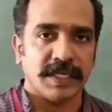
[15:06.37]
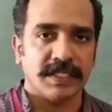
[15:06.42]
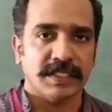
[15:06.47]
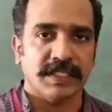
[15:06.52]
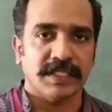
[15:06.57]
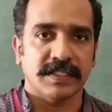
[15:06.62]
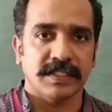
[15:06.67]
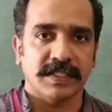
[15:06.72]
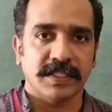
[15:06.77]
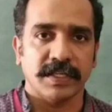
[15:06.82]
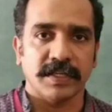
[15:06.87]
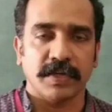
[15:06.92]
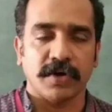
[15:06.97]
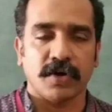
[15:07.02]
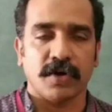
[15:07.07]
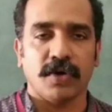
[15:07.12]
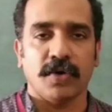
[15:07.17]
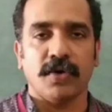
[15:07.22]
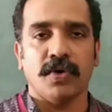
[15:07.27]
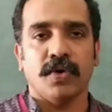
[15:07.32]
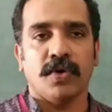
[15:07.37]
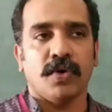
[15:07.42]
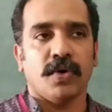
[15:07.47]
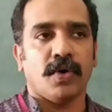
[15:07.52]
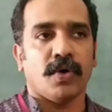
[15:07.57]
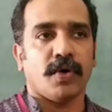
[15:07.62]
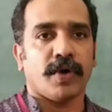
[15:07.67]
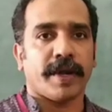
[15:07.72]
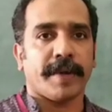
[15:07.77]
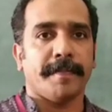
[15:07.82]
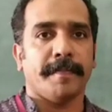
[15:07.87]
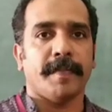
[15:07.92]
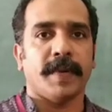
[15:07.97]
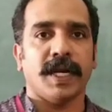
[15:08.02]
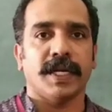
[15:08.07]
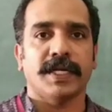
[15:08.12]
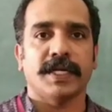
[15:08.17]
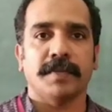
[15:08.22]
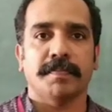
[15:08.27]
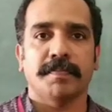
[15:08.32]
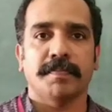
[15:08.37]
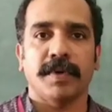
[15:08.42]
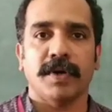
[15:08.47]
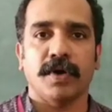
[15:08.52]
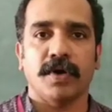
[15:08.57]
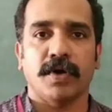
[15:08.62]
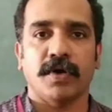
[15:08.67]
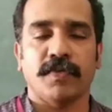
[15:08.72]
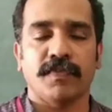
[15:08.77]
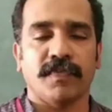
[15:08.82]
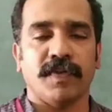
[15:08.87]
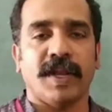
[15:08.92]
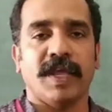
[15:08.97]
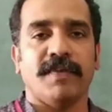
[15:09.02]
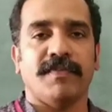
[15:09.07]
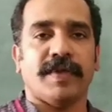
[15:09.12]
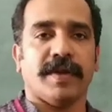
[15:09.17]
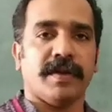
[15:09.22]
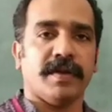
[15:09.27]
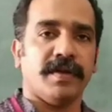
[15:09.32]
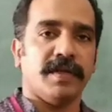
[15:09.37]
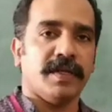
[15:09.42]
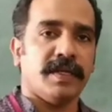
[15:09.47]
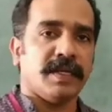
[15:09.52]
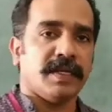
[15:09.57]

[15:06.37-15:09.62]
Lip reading: is 0 or a multiple of 11,